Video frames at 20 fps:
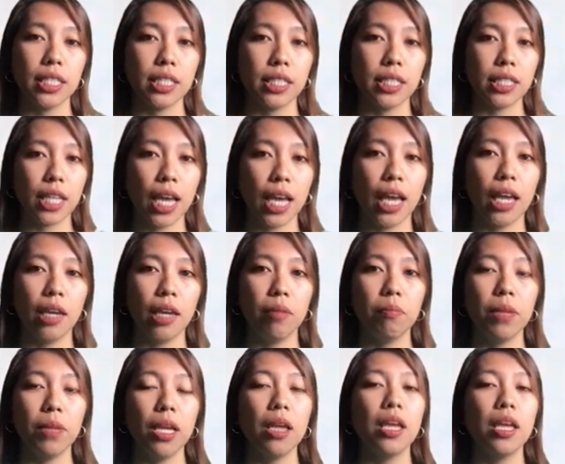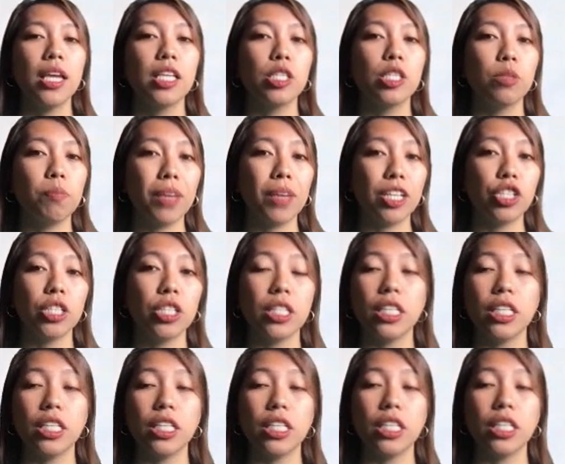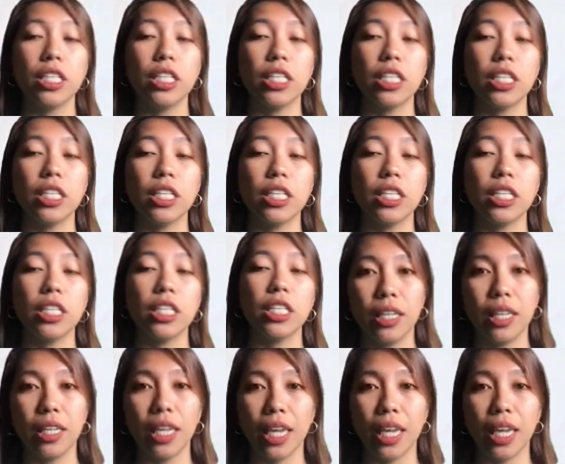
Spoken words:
time, especially in planning